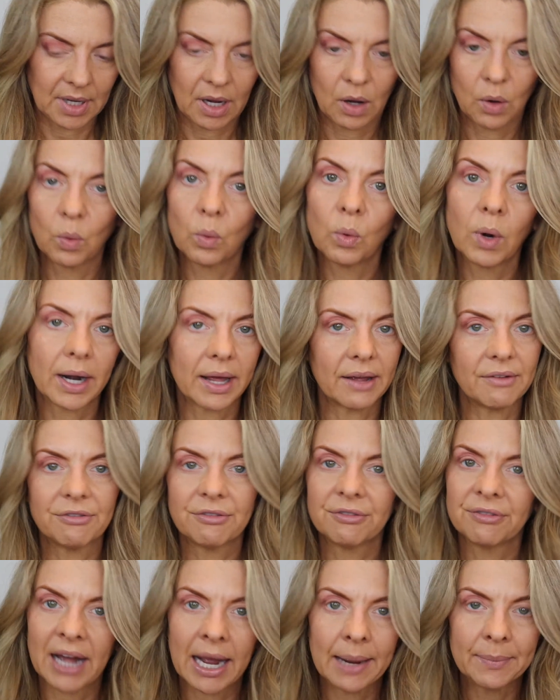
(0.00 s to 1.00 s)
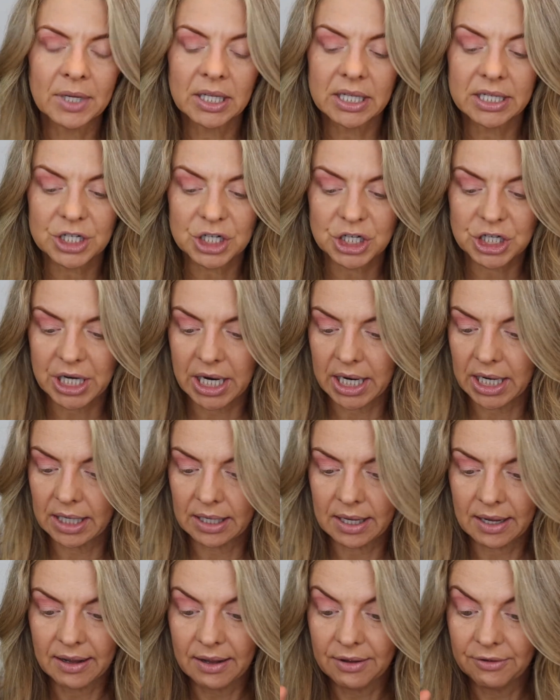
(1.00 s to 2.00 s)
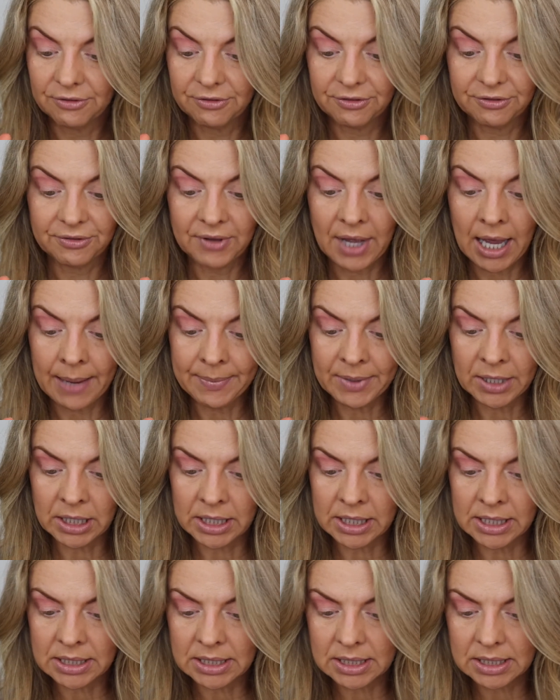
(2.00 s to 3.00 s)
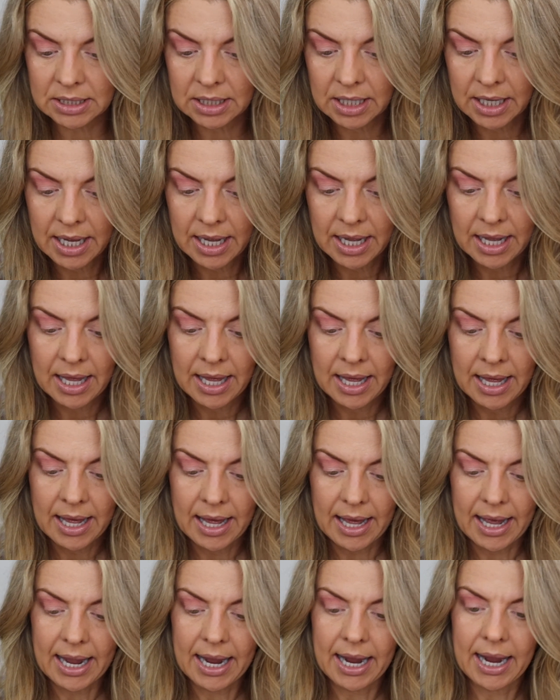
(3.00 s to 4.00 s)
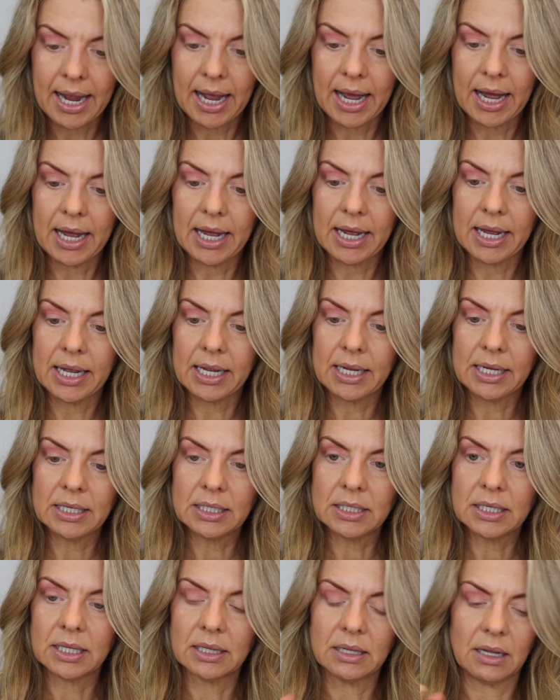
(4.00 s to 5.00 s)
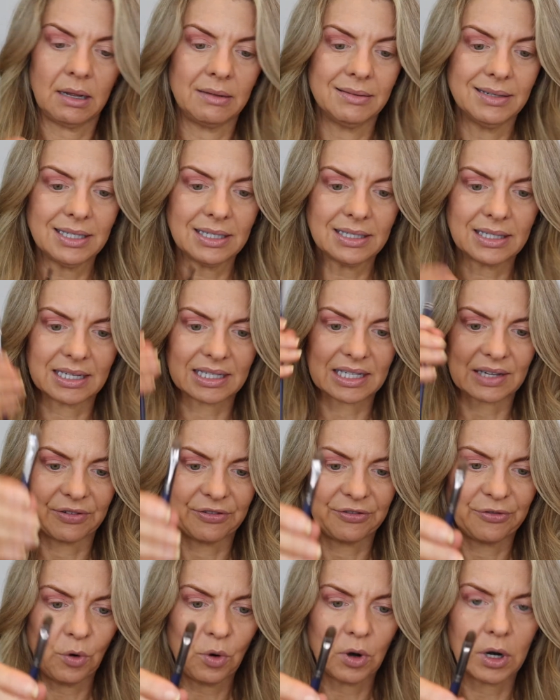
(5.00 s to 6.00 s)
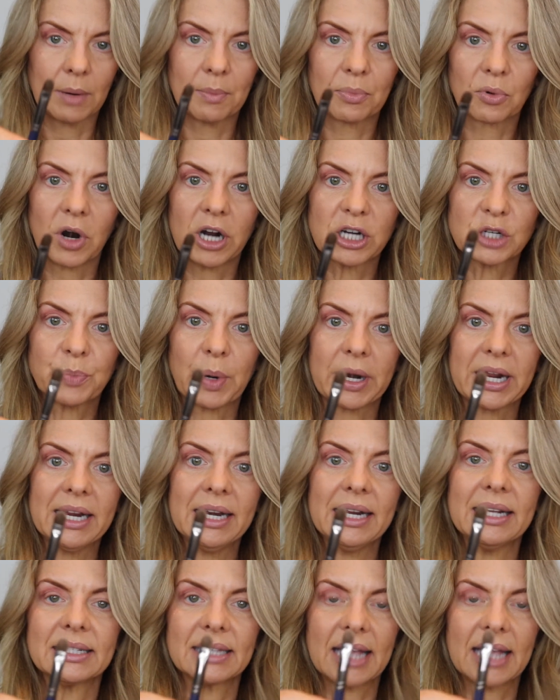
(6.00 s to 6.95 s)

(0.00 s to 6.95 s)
what a fabulous shade. Fabulous. And this is a Sephora brush, but it is